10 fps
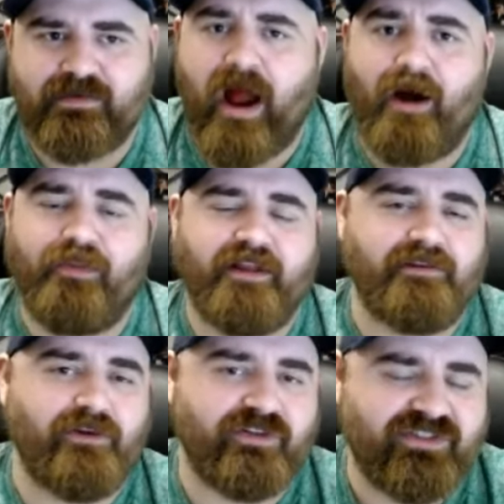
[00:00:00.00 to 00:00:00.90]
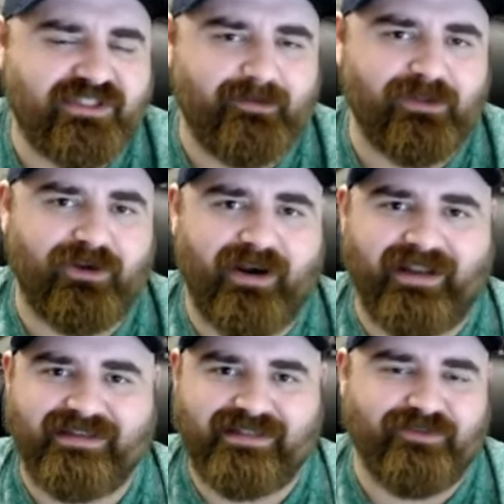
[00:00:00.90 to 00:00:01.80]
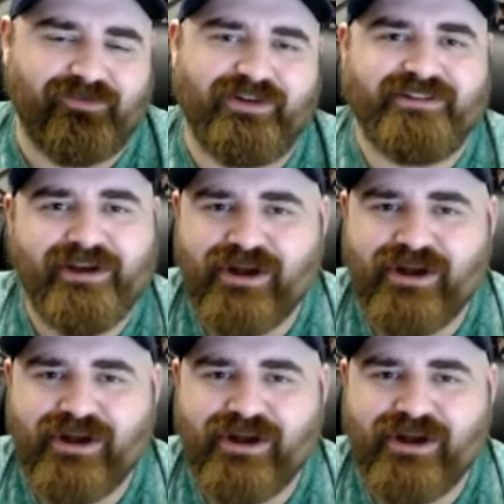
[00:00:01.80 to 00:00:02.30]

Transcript: how they look similar and different